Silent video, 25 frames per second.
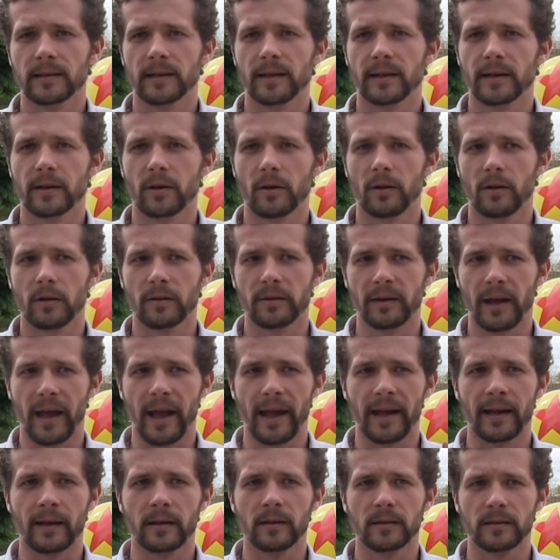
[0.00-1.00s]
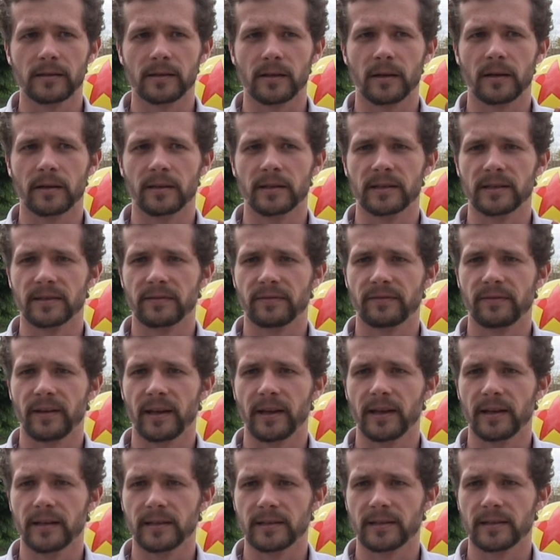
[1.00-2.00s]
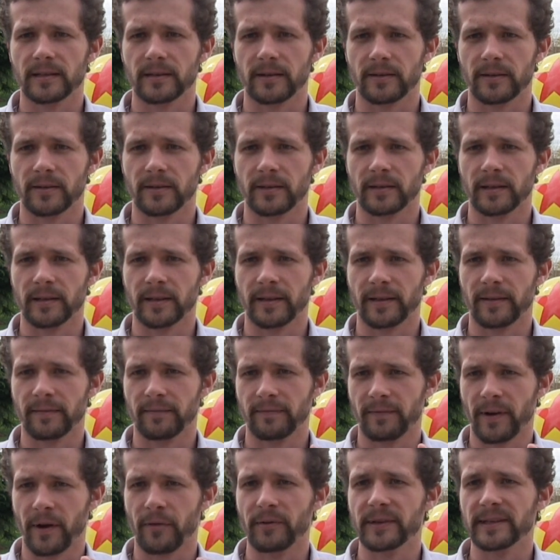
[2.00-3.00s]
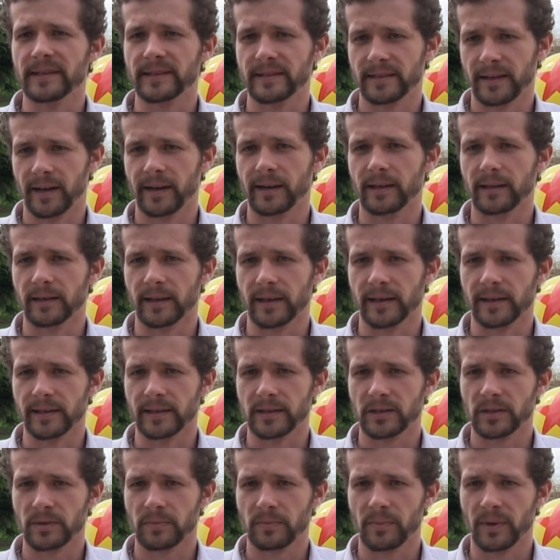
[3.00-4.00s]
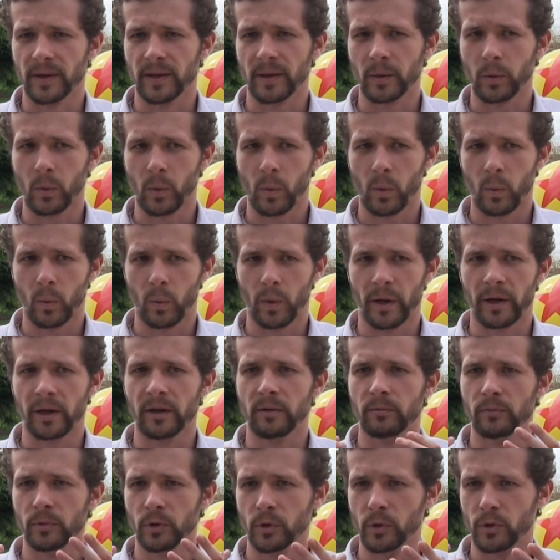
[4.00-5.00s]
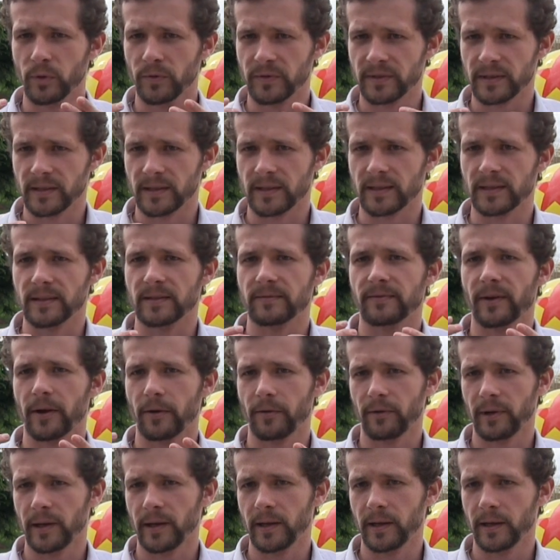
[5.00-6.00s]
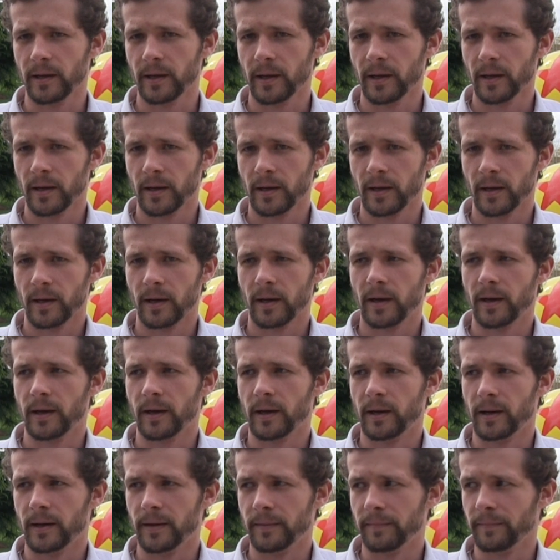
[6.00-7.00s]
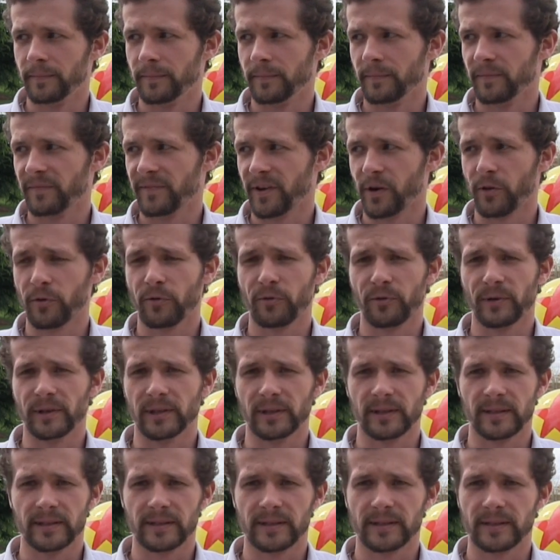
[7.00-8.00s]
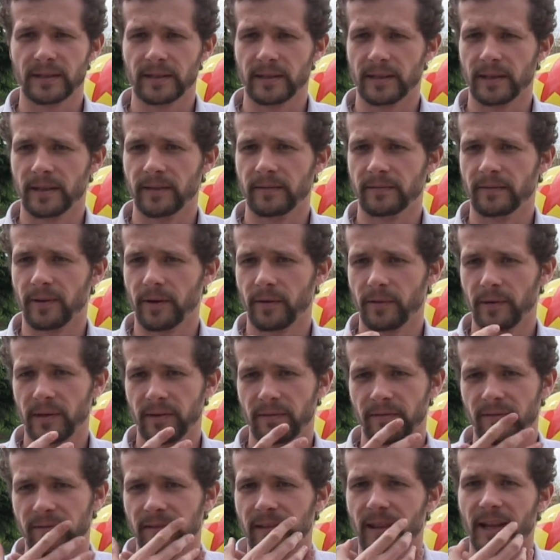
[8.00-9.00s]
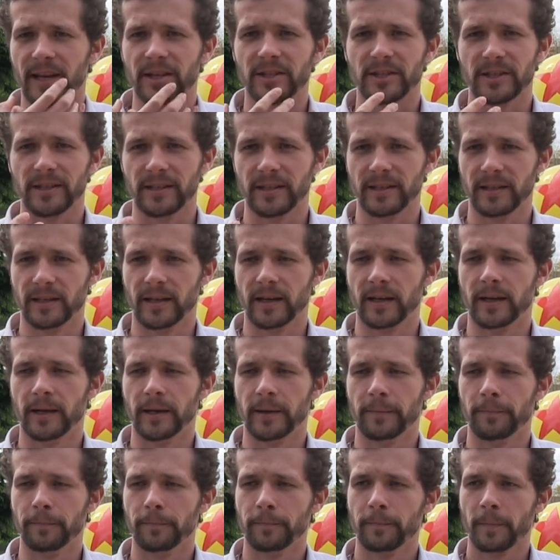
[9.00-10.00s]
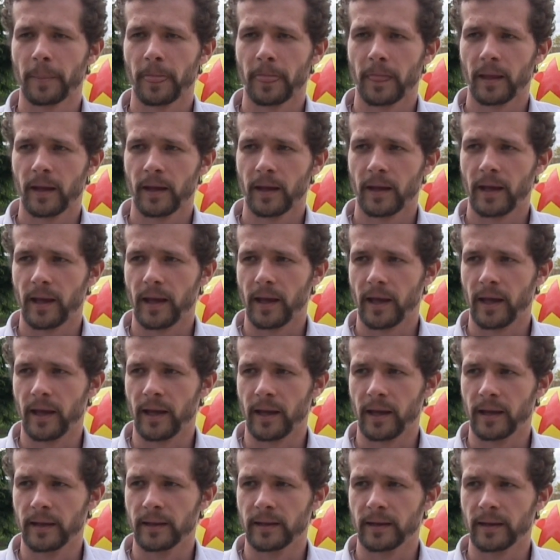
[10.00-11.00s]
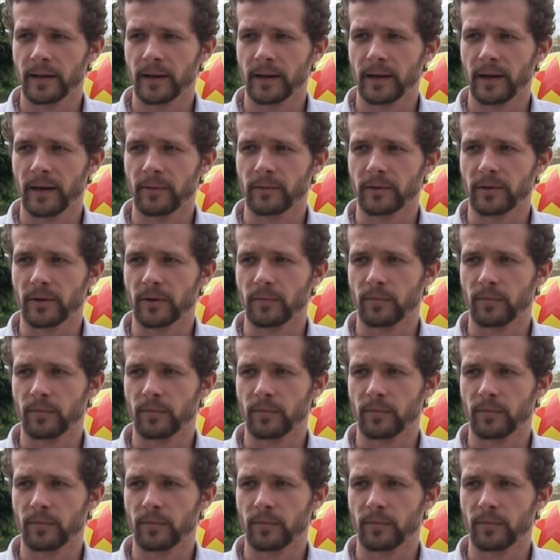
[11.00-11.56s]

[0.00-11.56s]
like all the angles on his face are like very stylized, but when he moves, it is very realistic and very fleshy. And I would